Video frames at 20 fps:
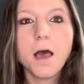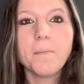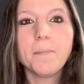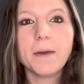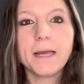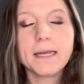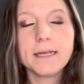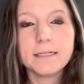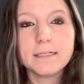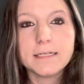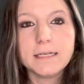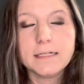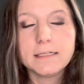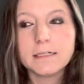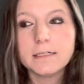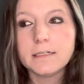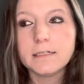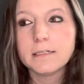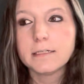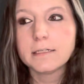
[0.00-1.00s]
My kids'
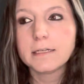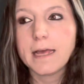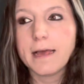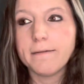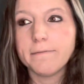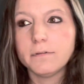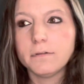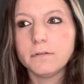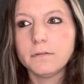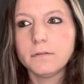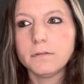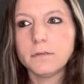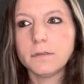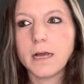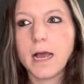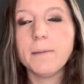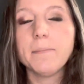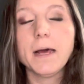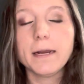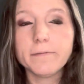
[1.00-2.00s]
teachers have,
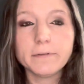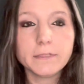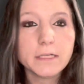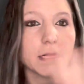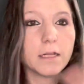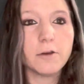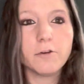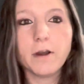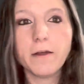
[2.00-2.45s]
I'm not even telling you,